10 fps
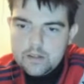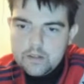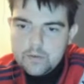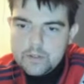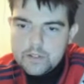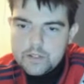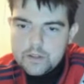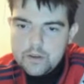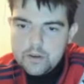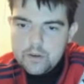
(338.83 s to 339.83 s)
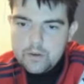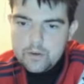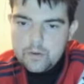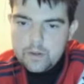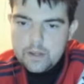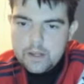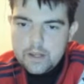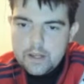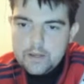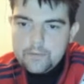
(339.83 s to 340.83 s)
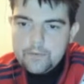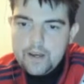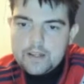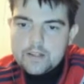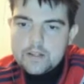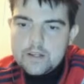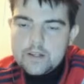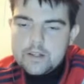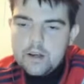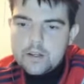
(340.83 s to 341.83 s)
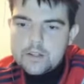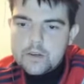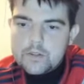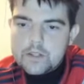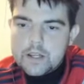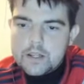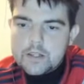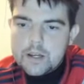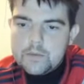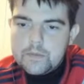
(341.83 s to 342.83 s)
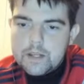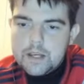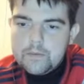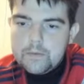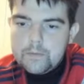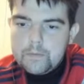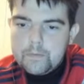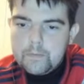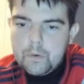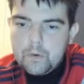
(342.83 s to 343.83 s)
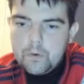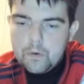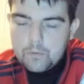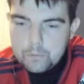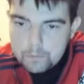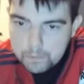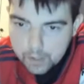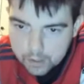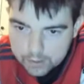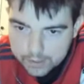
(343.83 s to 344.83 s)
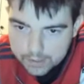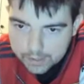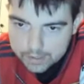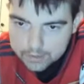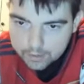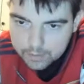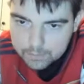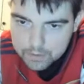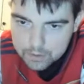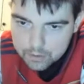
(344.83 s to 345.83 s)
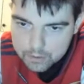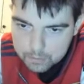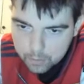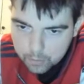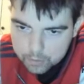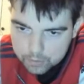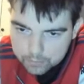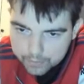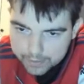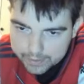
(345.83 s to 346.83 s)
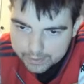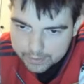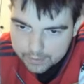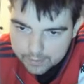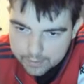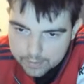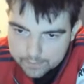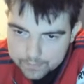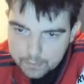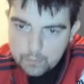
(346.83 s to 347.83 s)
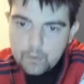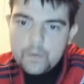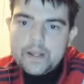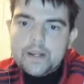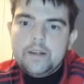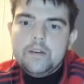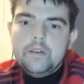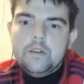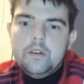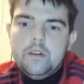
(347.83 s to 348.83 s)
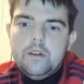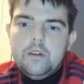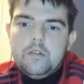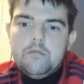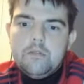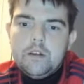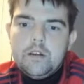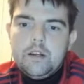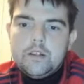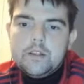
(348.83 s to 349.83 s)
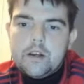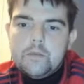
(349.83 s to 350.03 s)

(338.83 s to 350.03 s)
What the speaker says: there was no. In fact, I was going to say at times, even more Burnley at times looked more threatening than what we did at